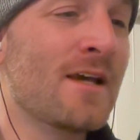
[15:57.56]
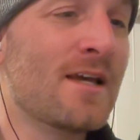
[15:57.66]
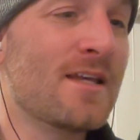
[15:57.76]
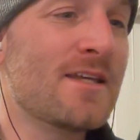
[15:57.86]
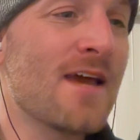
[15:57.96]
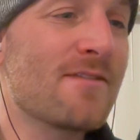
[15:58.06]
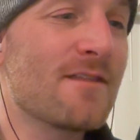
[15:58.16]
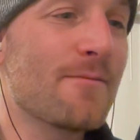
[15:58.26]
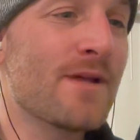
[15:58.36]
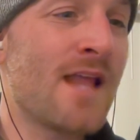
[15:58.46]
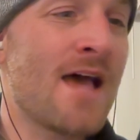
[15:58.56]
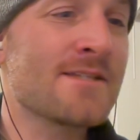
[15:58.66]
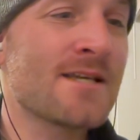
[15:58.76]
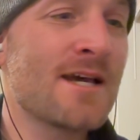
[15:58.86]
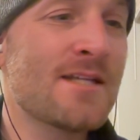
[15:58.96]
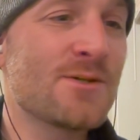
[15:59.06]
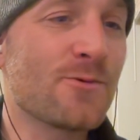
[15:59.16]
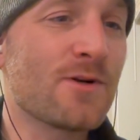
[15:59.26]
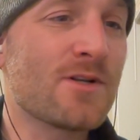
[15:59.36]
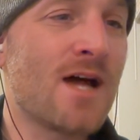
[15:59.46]
Yet the Manassites
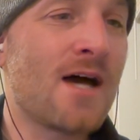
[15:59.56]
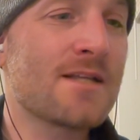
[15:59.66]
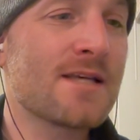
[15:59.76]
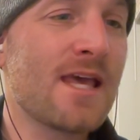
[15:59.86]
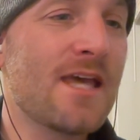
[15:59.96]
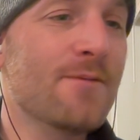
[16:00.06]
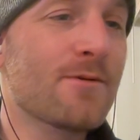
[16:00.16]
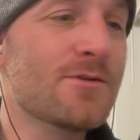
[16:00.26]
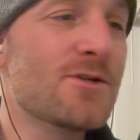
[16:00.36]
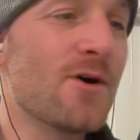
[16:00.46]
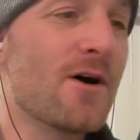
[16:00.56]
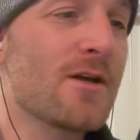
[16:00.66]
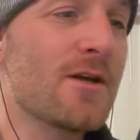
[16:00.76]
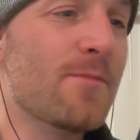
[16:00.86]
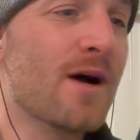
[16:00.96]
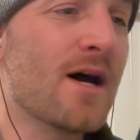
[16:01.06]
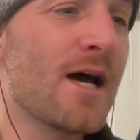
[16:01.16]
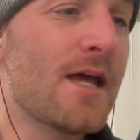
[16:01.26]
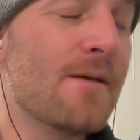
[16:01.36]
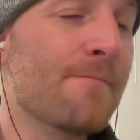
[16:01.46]
were not able to
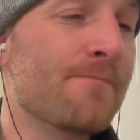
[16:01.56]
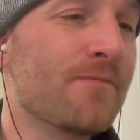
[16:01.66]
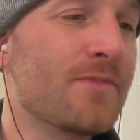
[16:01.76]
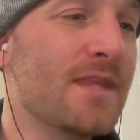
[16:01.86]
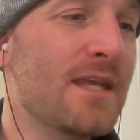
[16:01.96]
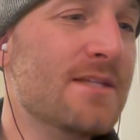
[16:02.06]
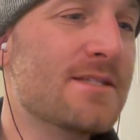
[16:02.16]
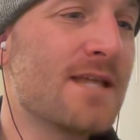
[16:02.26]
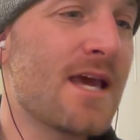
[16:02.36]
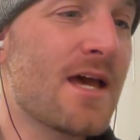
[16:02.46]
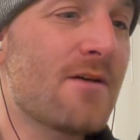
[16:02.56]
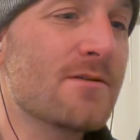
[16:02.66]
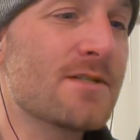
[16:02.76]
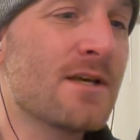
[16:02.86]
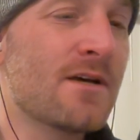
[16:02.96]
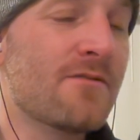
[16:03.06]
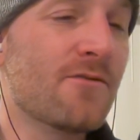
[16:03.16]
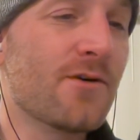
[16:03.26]
occupy these towns, for the